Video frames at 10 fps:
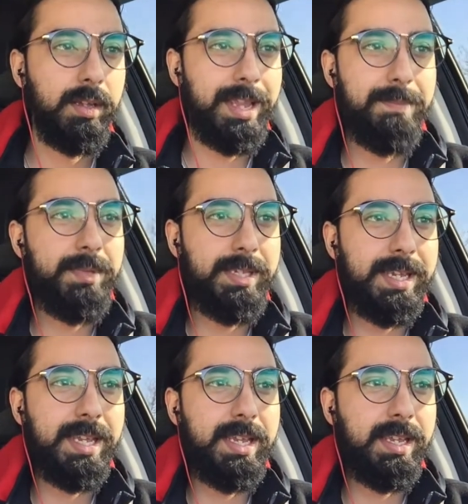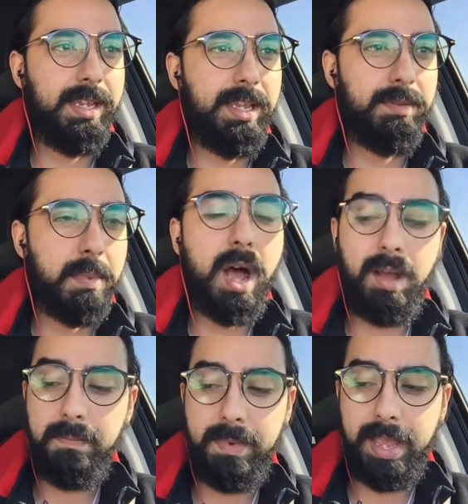him see his
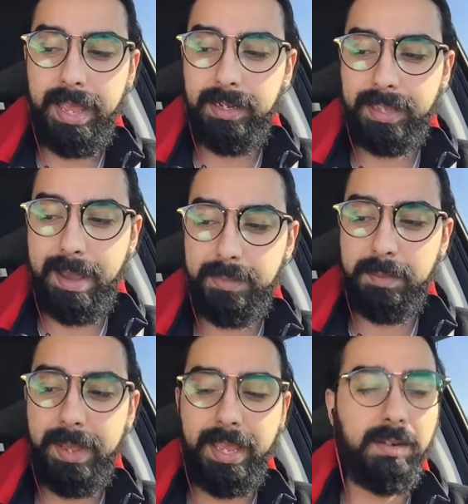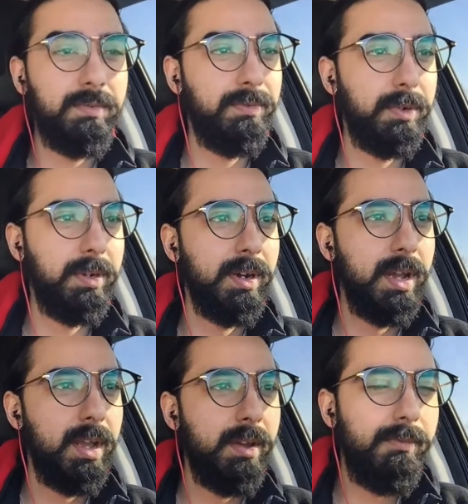mom and kept him in for
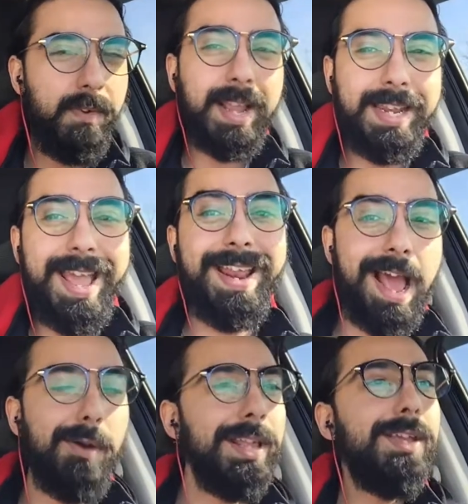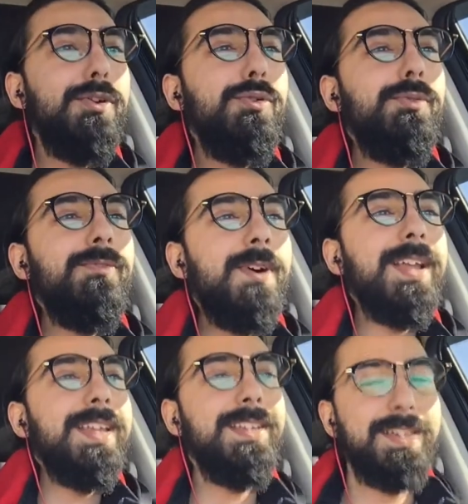fucking 8 hours. Like, who
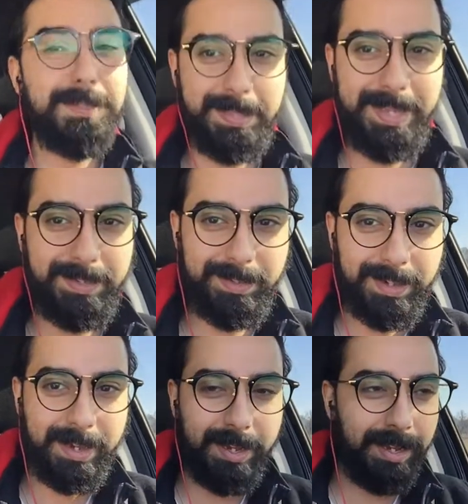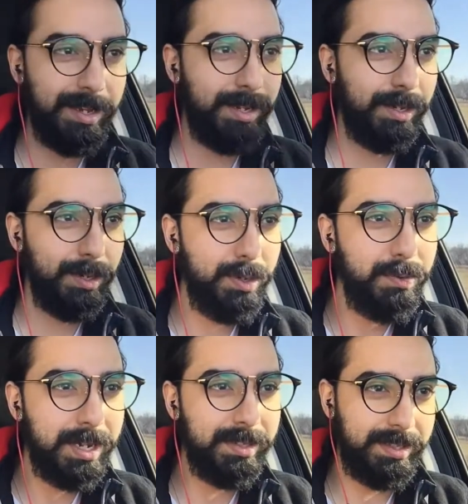fucking does this?
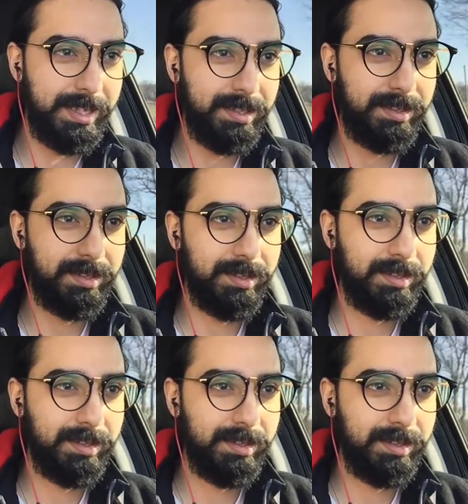Who does this?